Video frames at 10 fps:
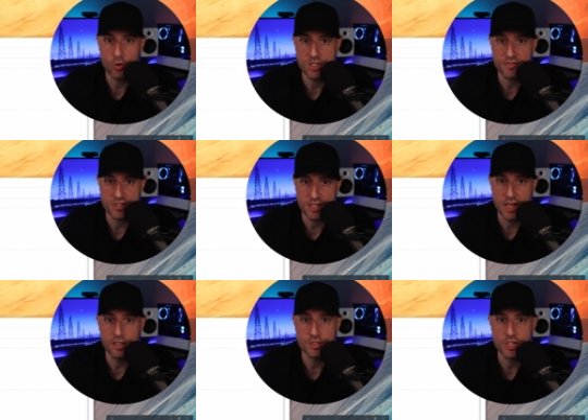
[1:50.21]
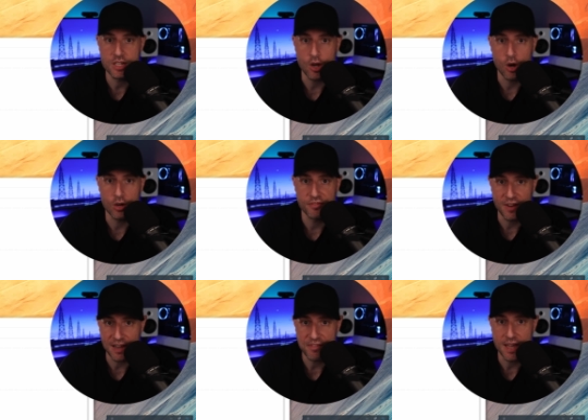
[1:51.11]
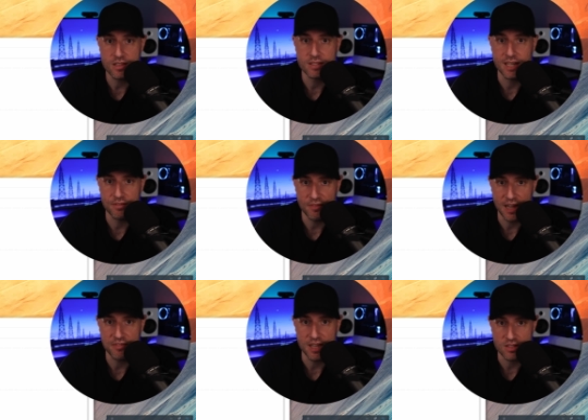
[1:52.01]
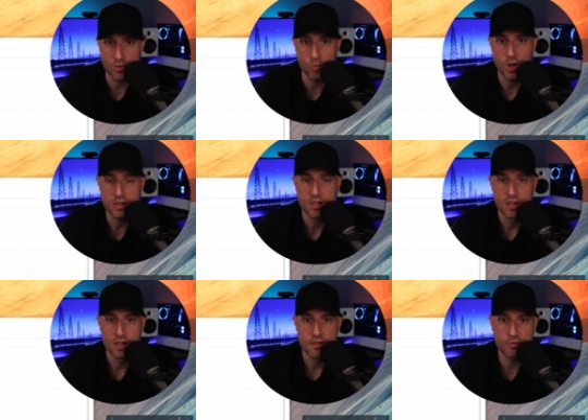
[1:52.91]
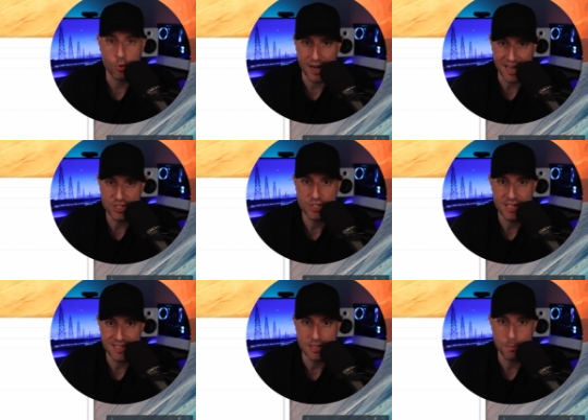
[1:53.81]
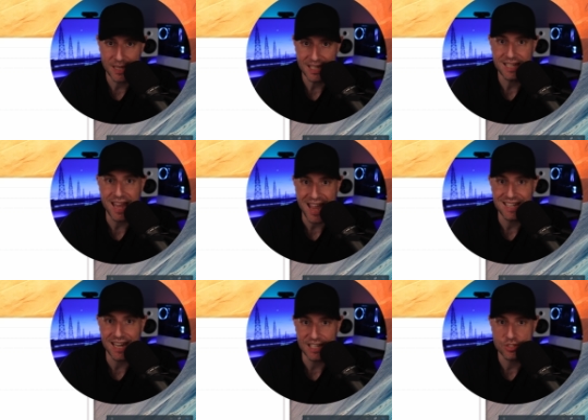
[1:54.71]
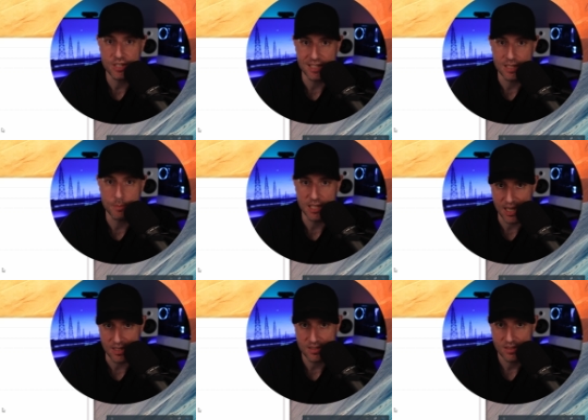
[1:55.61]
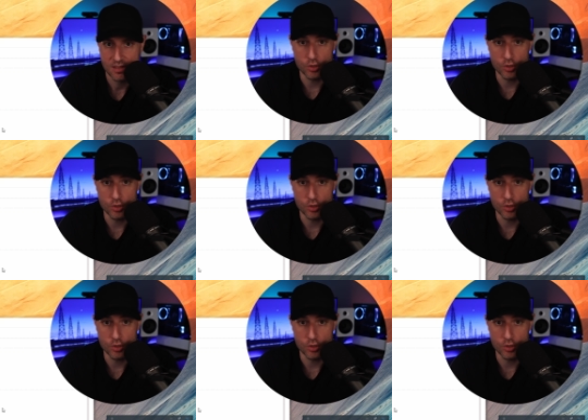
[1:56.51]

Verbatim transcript: ports for Synology are 5000 and 5001 for HTTP and HTTPS.